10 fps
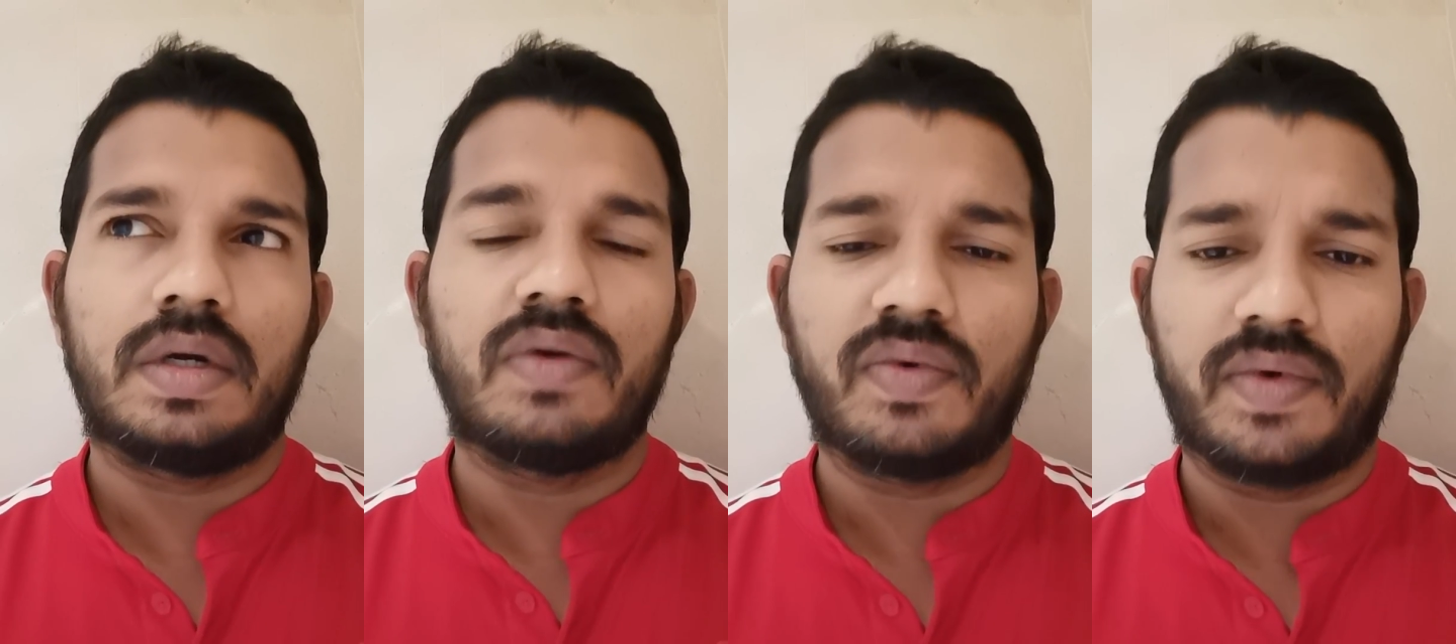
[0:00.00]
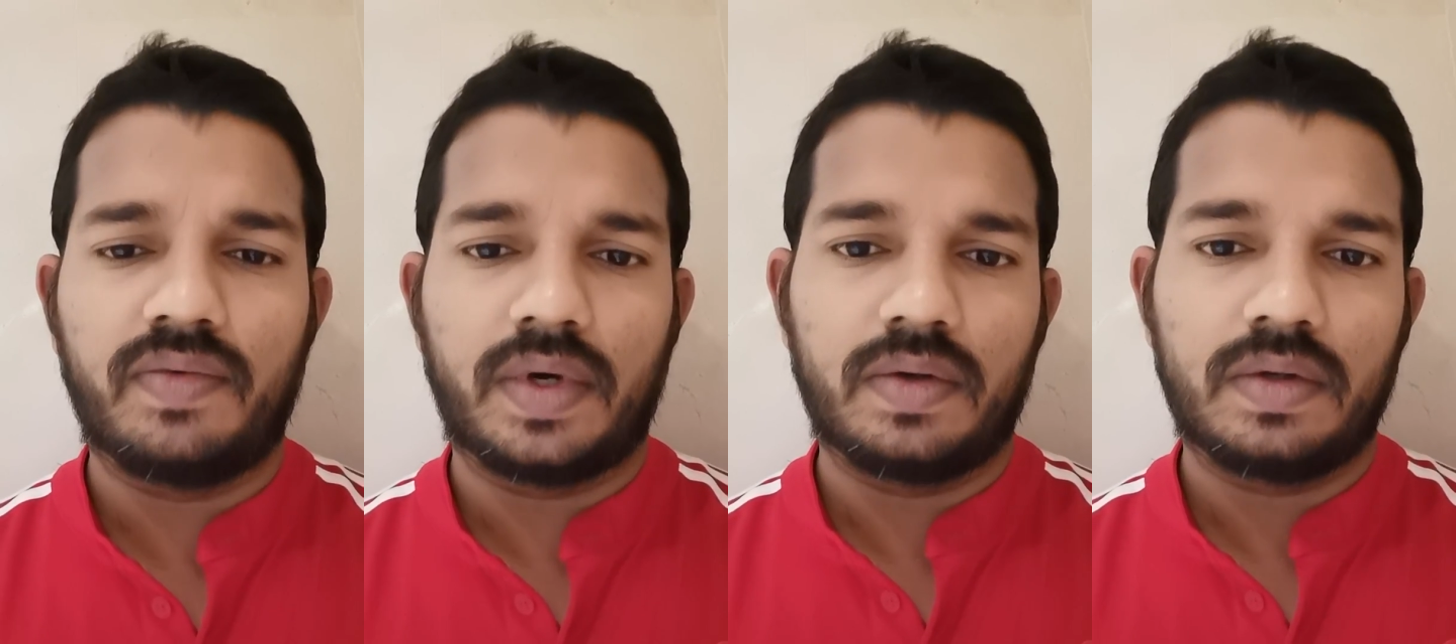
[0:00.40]

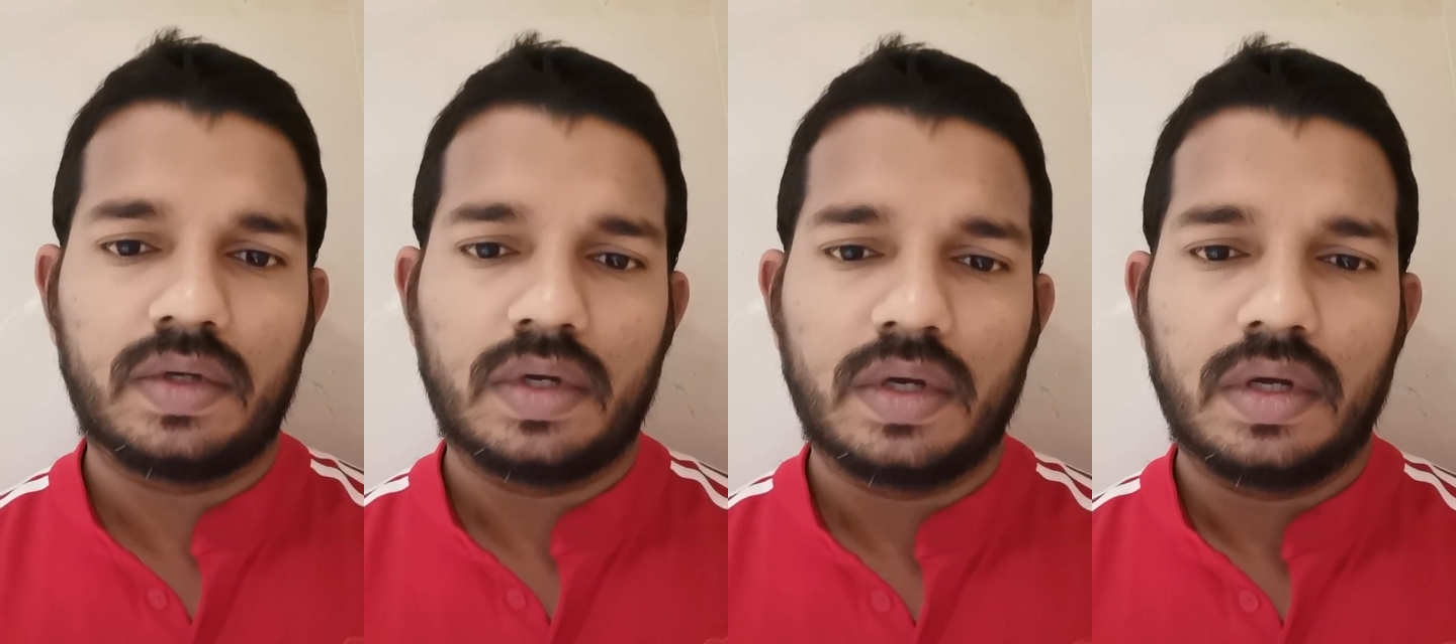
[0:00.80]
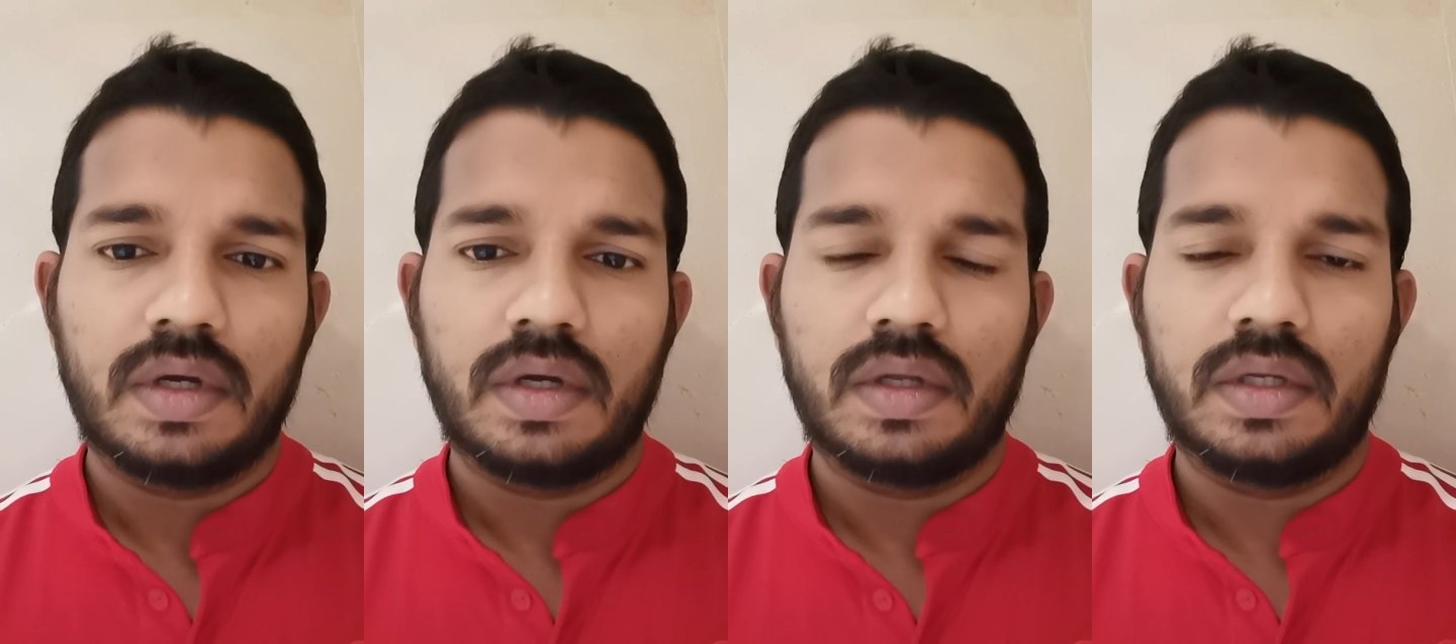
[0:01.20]
10:55.
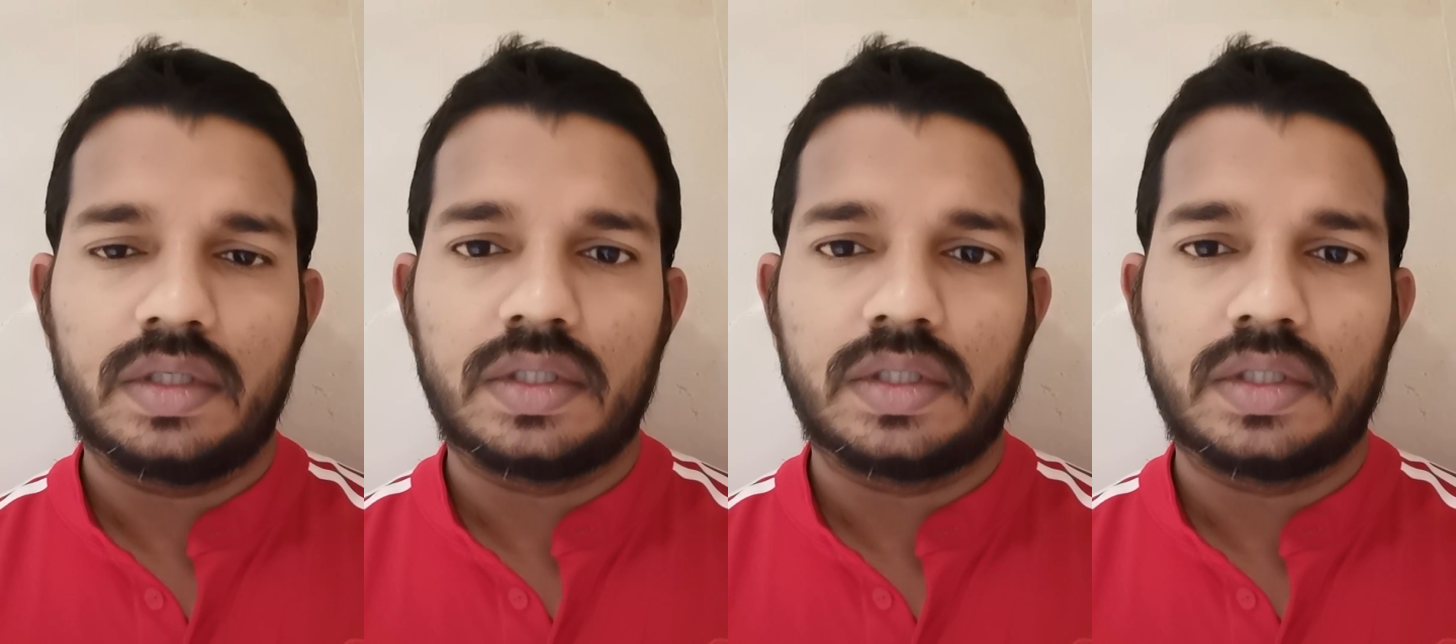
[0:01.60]
The